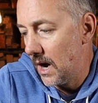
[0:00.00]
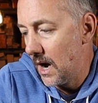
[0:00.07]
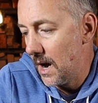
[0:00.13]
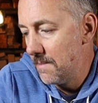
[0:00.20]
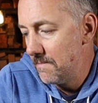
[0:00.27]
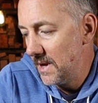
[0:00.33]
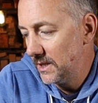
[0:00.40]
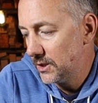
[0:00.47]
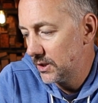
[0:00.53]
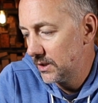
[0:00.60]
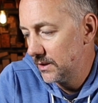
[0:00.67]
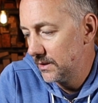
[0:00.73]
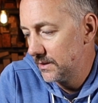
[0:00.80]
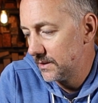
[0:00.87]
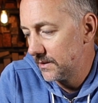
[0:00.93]
I
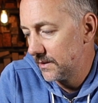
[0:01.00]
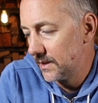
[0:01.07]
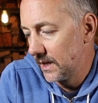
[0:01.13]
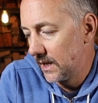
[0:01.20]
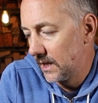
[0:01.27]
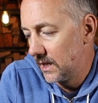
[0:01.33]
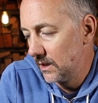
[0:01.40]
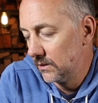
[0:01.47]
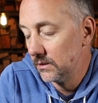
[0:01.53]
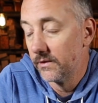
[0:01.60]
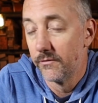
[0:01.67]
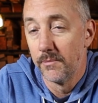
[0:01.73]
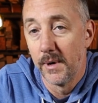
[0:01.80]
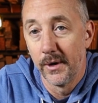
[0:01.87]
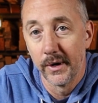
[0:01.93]
mentioned the Guild
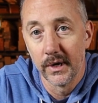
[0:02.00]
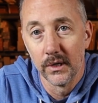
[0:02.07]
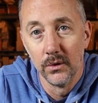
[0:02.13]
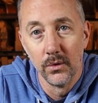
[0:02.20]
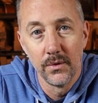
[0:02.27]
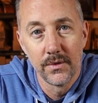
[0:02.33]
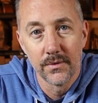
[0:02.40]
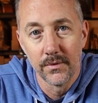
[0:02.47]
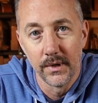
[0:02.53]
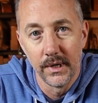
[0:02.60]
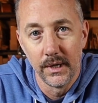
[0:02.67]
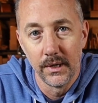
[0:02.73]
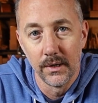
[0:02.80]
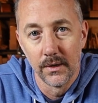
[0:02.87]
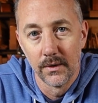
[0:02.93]
of American
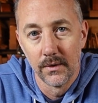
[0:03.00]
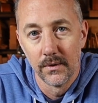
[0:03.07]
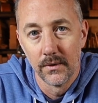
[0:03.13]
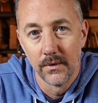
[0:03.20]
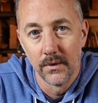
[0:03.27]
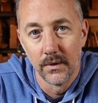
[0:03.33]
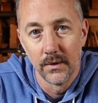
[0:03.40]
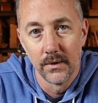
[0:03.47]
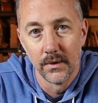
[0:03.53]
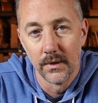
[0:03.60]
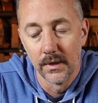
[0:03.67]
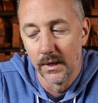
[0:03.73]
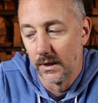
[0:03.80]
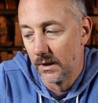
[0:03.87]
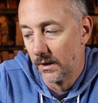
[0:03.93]
Luthier
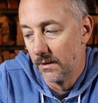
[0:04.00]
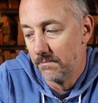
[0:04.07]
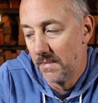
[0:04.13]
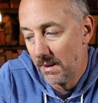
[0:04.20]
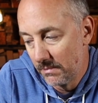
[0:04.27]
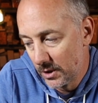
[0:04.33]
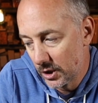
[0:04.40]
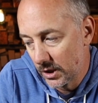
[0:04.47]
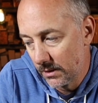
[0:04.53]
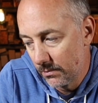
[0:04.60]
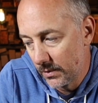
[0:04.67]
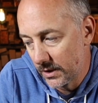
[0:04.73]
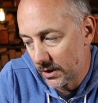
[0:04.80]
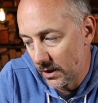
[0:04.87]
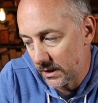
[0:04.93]

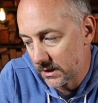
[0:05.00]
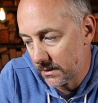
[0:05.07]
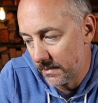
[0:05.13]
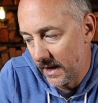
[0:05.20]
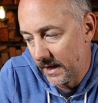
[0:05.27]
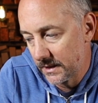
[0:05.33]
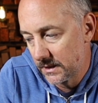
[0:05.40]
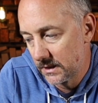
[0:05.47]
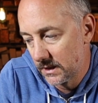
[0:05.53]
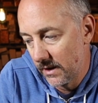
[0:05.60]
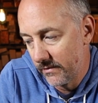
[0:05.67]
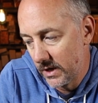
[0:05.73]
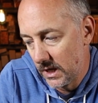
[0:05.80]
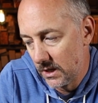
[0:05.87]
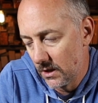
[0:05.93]
membership, which costs about
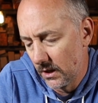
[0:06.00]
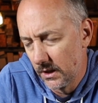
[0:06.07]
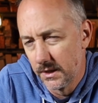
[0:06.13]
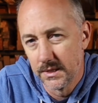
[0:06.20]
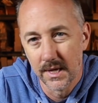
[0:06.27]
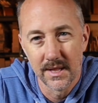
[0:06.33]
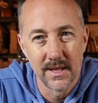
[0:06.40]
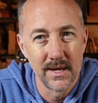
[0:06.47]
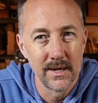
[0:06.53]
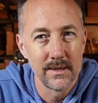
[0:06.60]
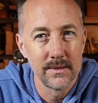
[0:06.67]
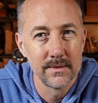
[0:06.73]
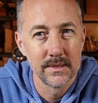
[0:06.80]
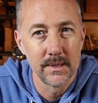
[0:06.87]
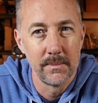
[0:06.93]
$70, I
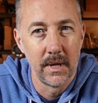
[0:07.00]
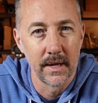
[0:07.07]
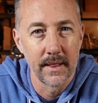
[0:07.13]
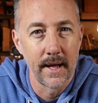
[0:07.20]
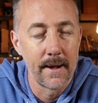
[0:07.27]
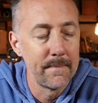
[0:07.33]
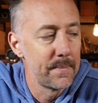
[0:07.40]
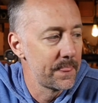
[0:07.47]
think, something like that.